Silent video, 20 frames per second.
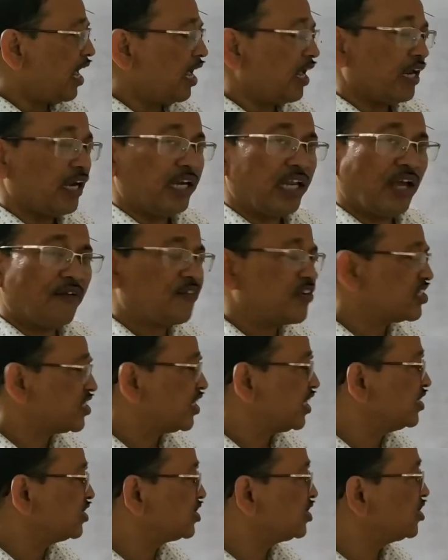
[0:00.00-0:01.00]

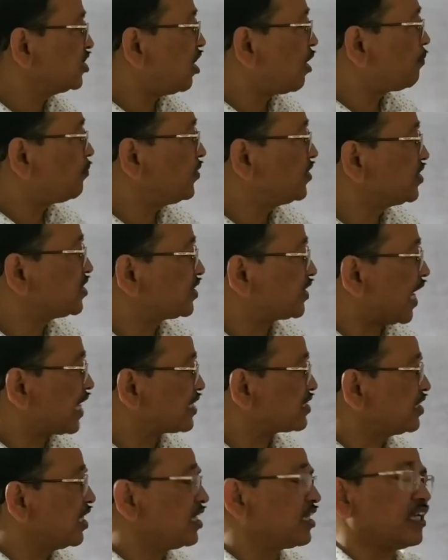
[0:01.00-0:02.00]
deficiency of this
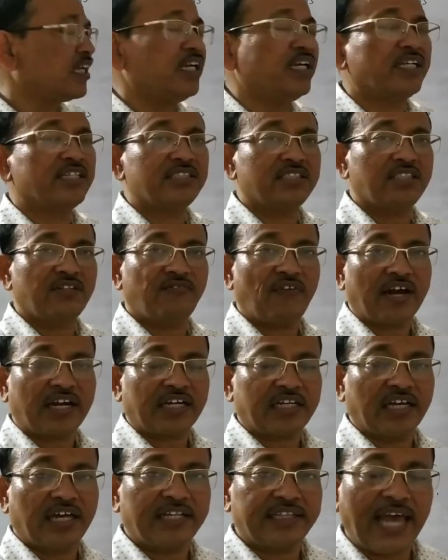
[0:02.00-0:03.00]
caseal intrinsic
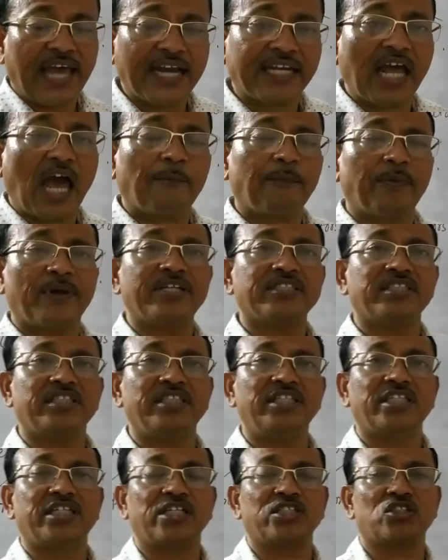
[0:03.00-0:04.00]
factor, that happens
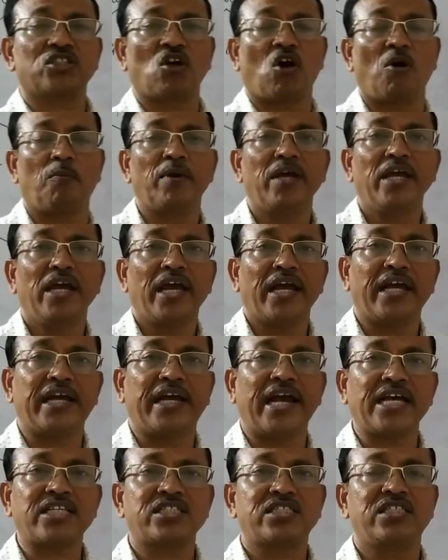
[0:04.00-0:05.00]
in case of
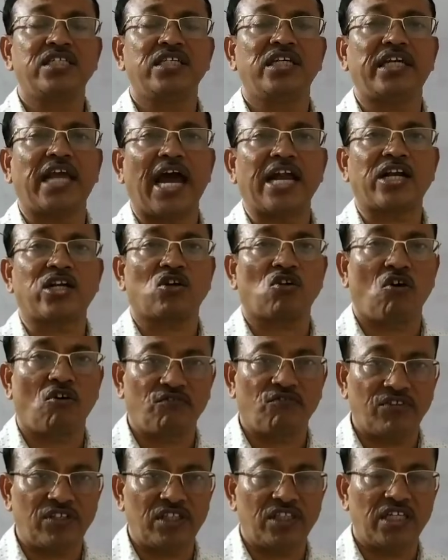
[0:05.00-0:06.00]
gastric
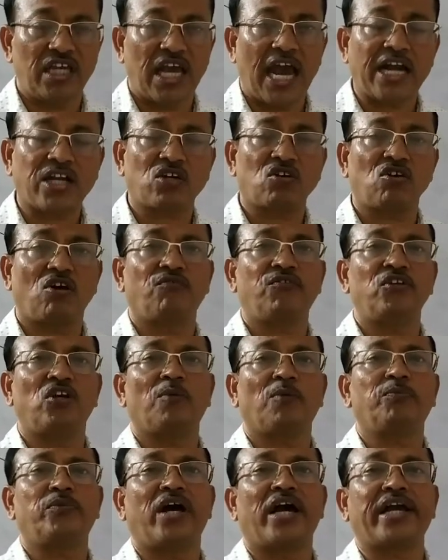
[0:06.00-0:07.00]
atrophy, atrophy
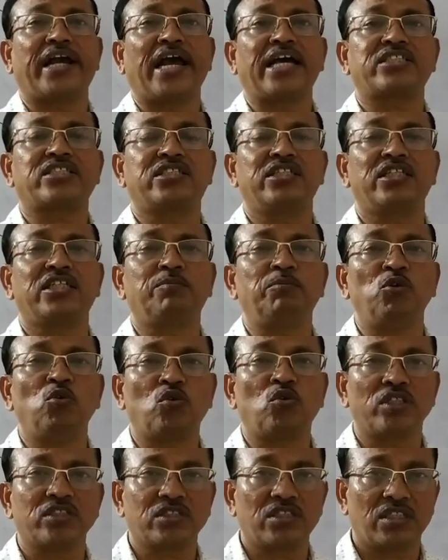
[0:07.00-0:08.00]
of the gastric
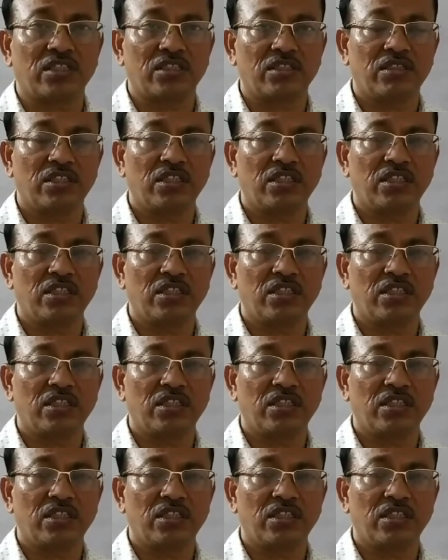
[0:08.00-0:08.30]
mucosa.